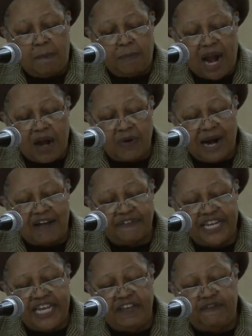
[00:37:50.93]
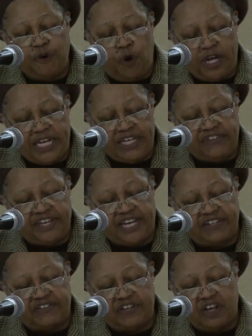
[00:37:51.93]
Paragraph E, 4E
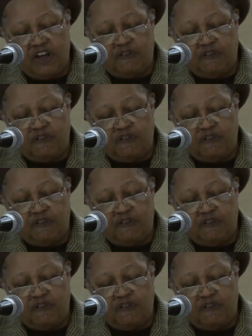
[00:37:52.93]
says,